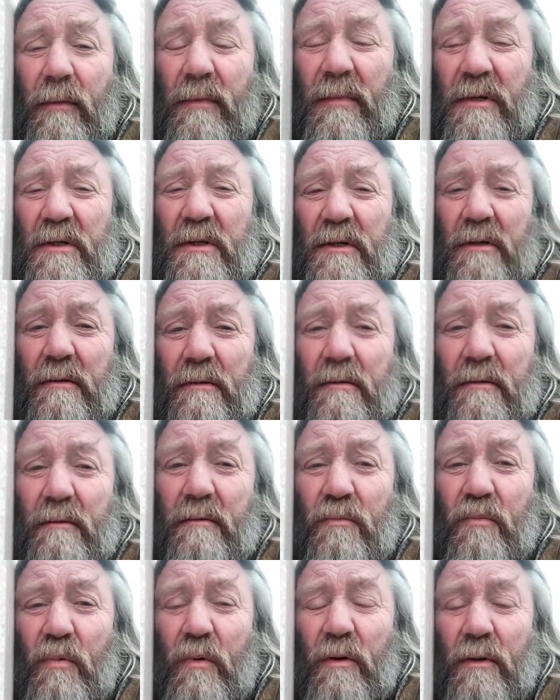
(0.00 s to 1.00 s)
This is
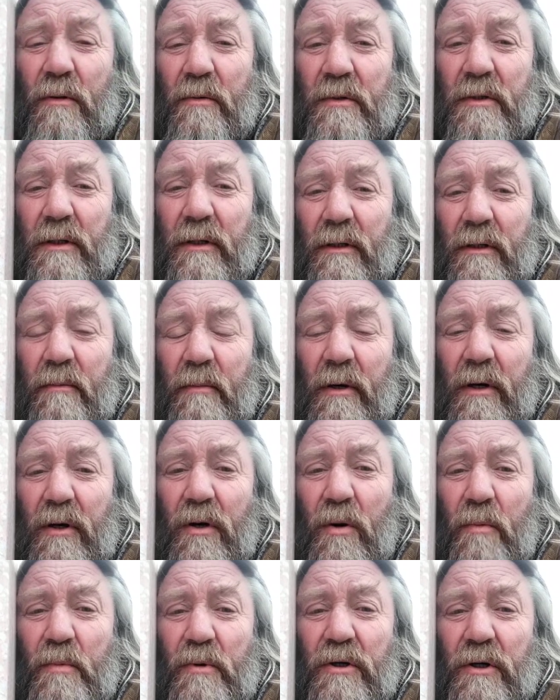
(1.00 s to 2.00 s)
what looks like to be a
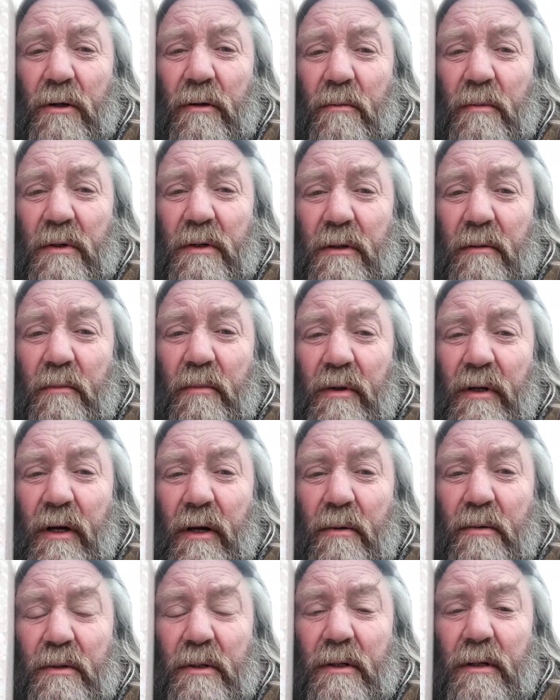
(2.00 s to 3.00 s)
gobshite with somebody
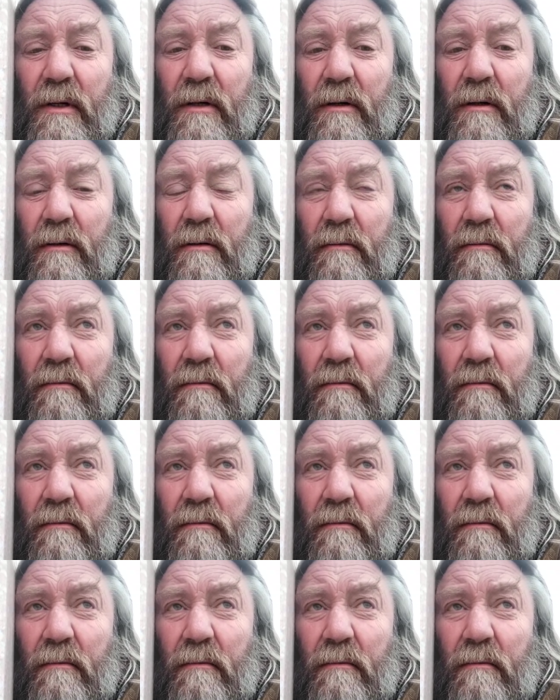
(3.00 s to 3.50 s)
else's art.